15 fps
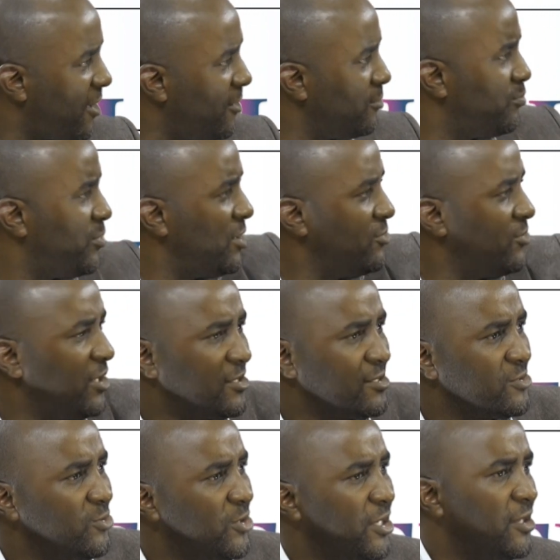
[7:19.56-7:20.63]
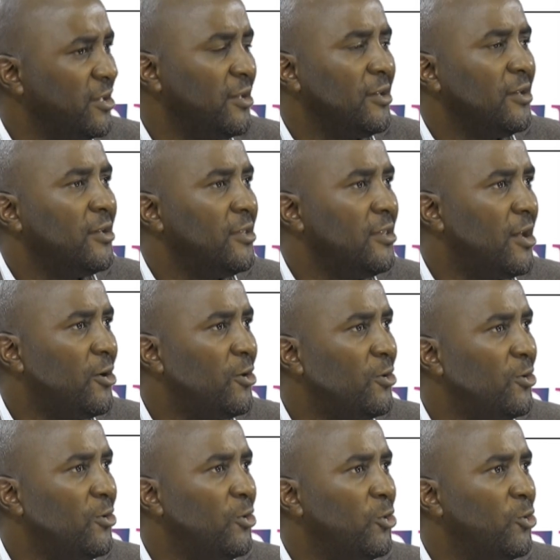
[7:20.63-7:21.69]
I'll pay you next week.
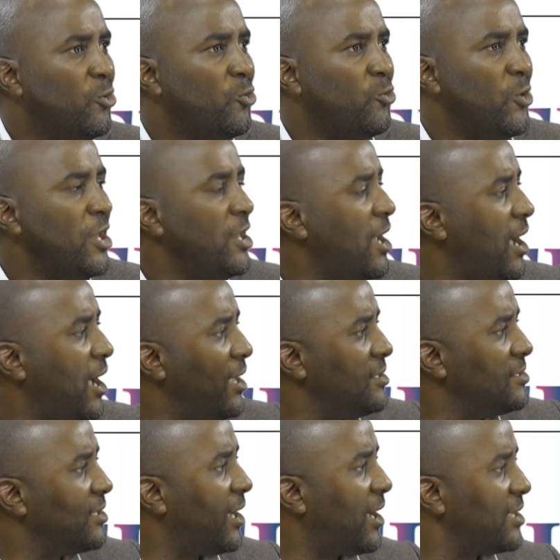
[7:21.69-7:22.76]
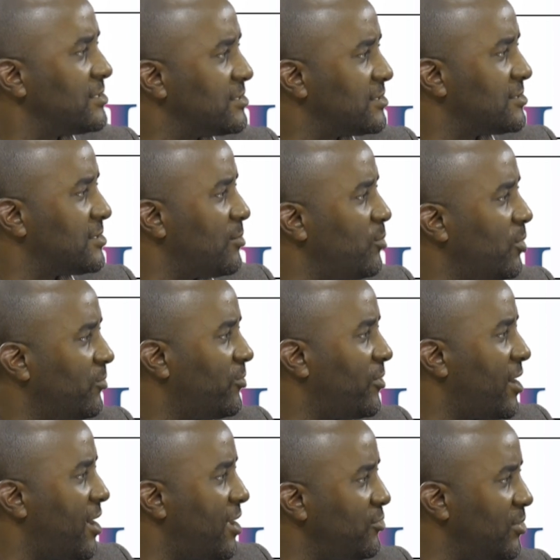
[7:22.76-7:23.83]
Now, when I ask Samuel
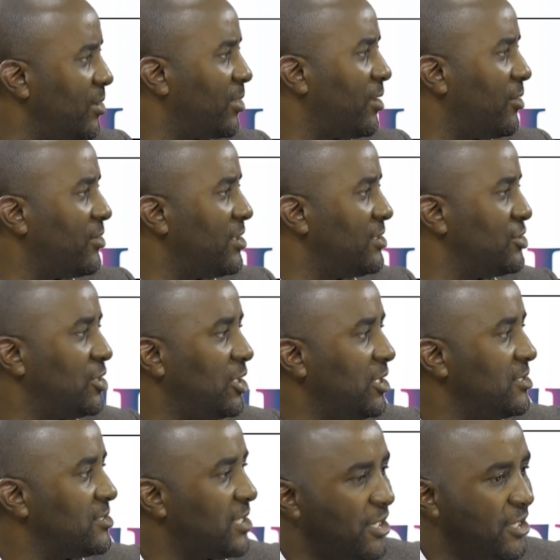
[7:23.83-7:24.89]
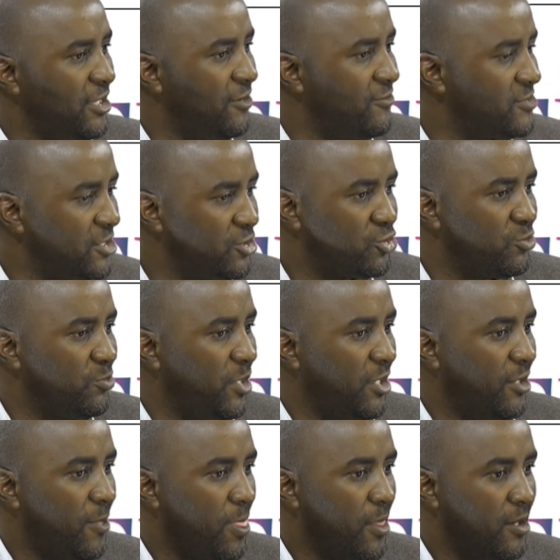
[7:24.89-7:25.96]
for 100,000 shillings and he gives it to
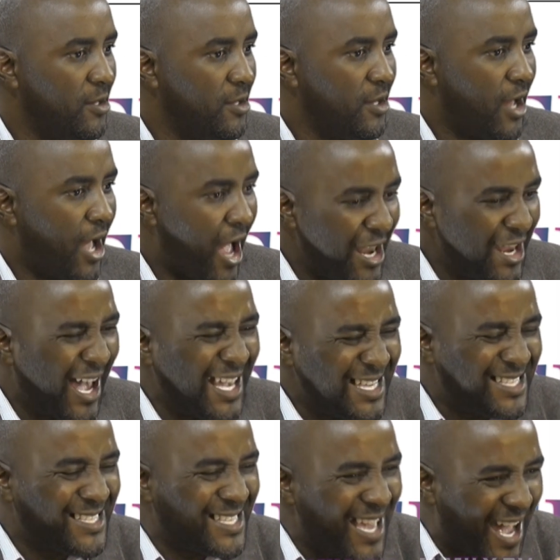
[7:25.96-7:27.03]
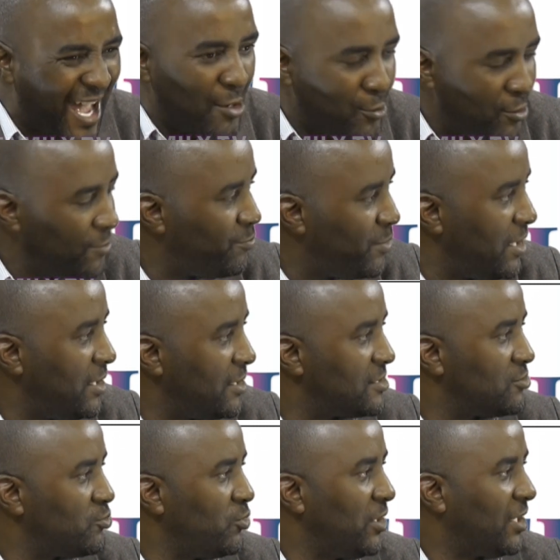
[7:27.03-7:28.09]
me, and I say I will pay
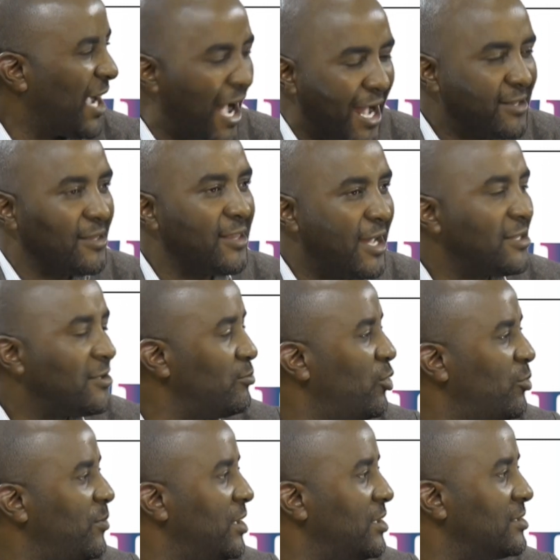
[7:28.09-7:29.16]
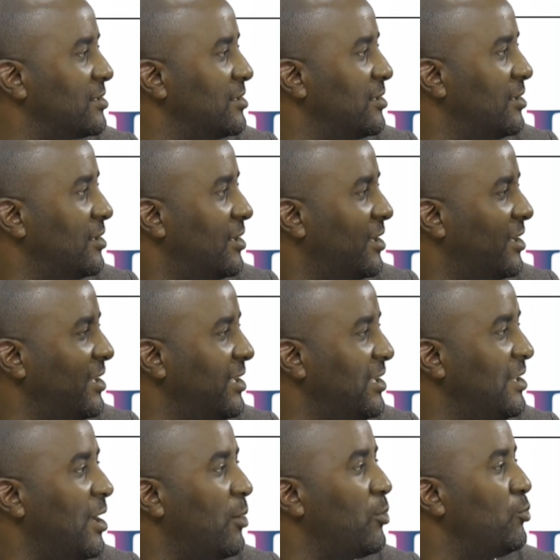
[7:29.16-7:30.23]
next week, at that moment,
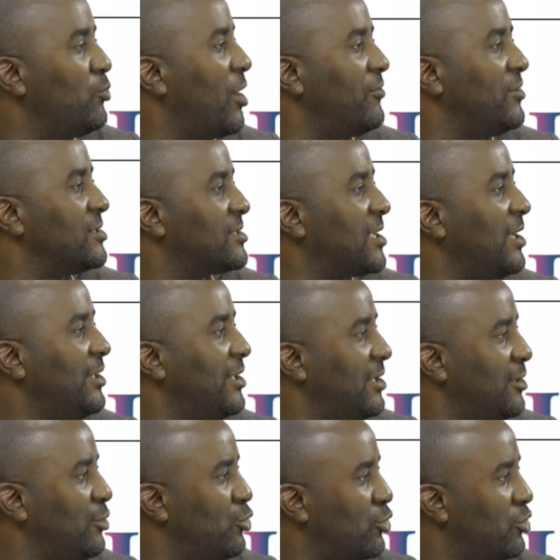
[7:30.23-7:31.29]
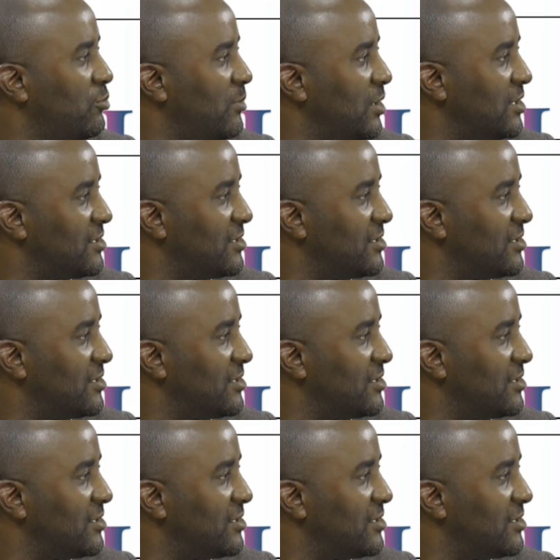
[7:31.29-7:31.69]
in a way, we haven't signed any document.